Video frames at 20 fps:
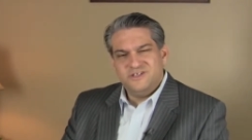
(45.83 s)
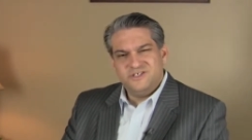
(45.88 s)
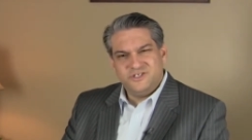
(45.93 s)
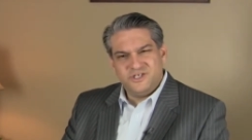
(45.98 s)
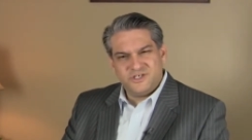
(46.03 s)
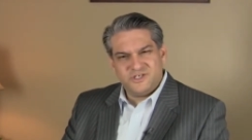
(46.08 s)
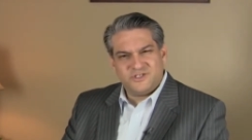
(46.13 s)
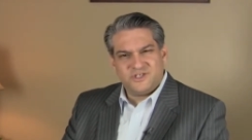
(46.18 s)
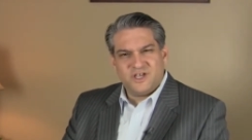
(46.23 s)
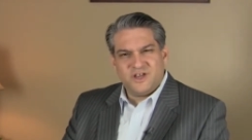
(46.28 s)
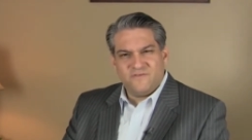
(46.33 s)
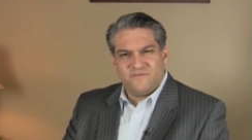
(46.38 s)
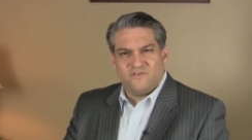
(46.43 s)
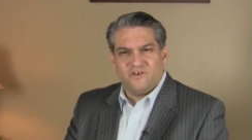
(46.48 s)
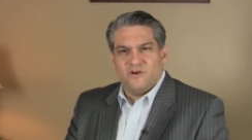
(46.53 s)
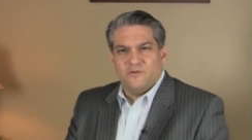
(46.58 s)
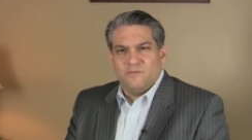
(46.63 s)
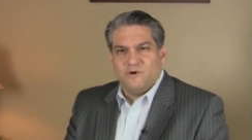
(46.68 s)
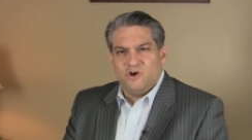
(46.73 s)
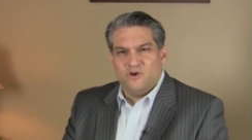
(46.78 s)
Just think
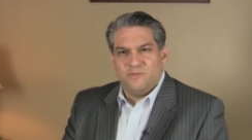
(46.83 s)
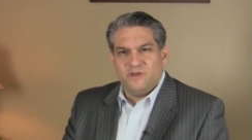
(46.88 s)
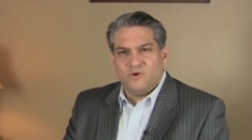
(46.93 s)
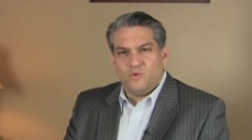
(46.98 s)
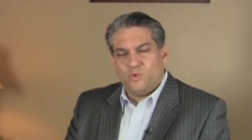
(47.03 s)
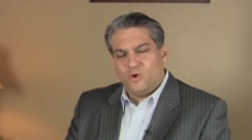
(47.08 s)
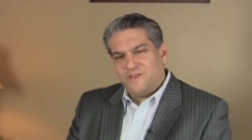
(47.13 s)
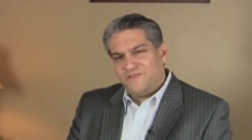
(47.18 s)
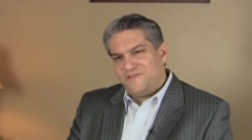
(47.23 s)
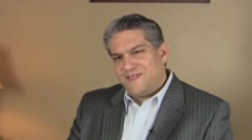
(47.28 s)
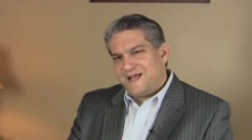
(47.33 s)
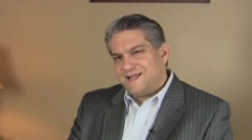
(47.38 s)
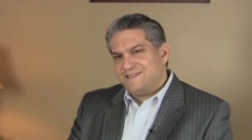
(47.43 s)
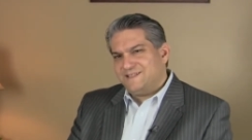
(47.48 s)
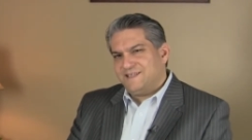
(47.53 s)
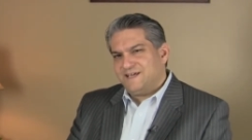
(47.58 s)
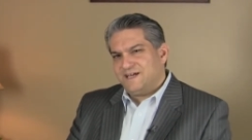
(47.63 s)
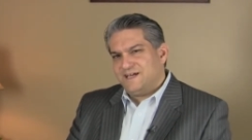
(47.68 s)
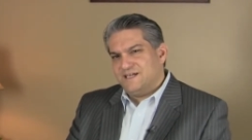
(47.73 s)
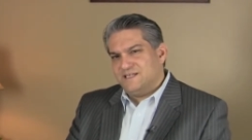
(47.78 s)
for a moment what
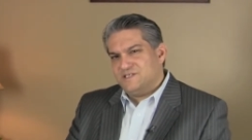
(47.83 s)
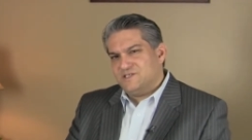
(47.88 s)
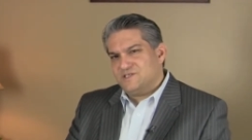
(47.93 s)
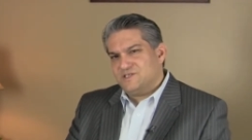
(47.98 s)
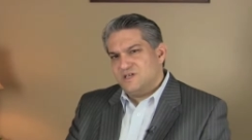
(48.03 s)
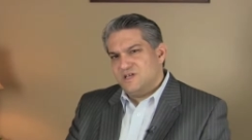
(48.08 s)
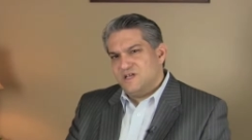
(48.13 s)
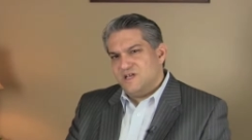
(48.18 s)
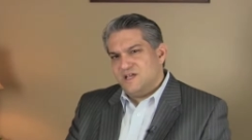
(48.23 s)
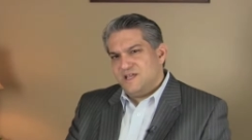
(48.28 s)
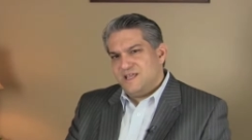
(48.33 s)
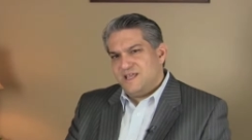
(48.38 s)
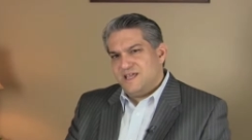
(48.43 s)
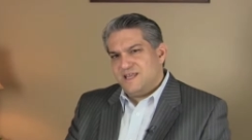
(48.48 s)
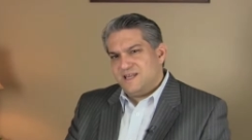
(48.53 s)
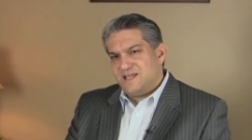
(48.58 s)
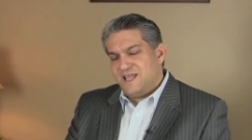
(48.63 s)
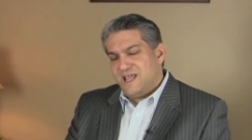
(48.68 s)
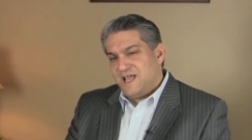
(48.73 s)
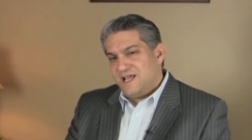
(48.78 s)
that does
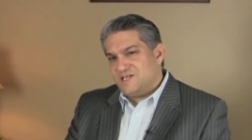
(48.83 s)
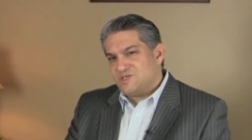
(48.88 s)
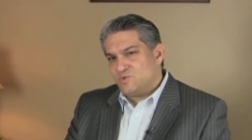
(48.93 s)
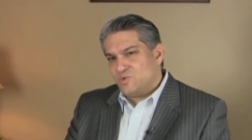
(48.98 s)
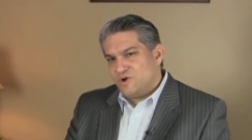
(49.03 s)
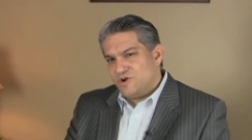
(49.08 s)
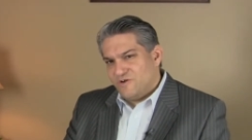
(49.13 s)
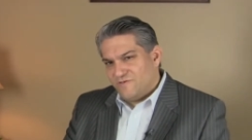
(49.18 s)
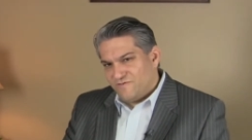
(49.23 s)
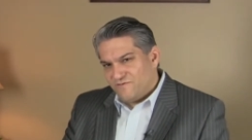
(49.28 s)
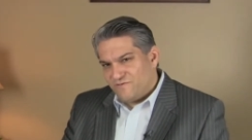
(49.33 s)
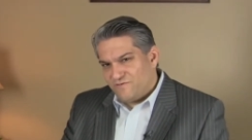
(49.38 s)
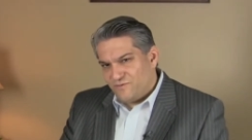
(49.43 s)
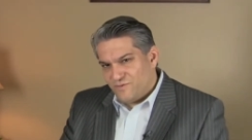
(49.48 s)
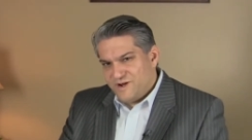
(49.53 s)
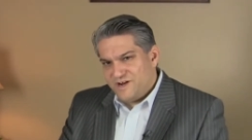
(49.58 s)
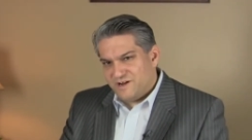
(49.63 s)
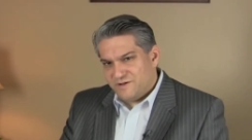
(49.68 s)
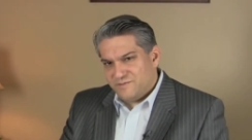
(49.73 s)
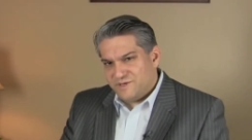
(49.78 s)
in a case where your
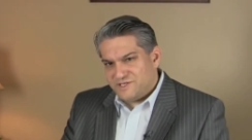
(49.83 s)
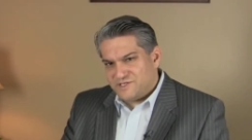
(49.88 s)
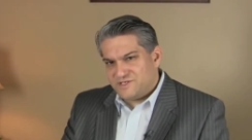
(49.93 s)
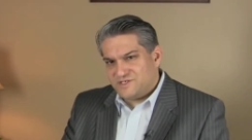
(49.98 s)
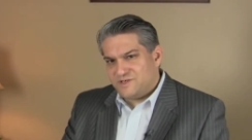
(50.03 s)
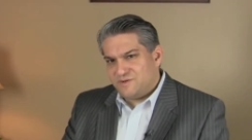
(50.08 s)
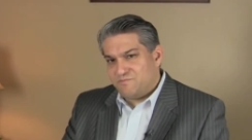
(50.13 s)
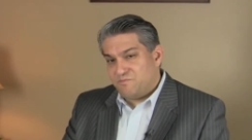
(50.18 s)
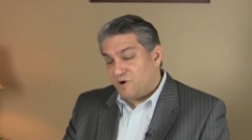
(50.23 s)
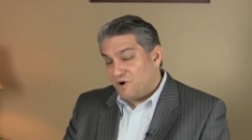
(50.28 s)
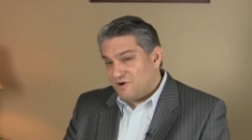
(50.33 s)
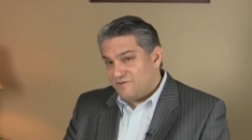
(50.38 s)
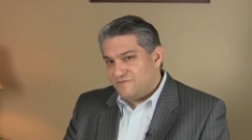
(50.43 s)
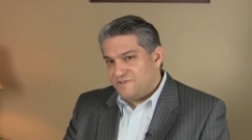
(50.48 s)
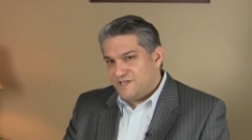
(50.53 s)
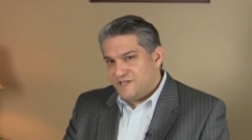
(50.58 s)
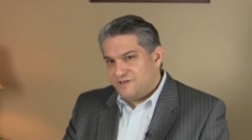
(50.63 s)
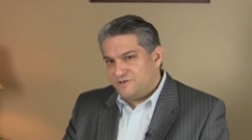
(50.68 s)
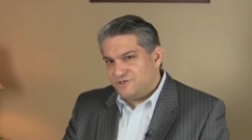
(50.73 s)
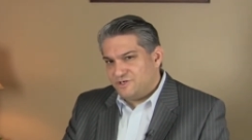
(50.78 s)
freedom is part
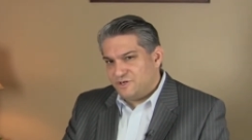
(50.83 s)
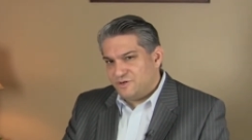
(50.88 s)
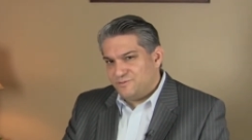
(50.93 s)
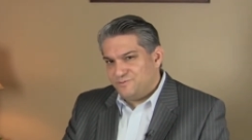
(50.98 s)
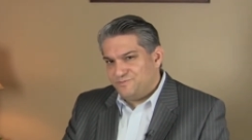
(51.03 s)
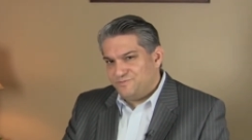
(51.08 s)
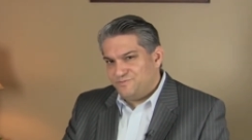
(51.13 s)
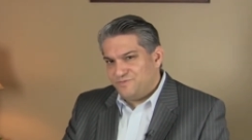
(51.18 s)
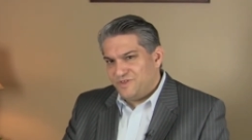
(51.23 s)
of the issue.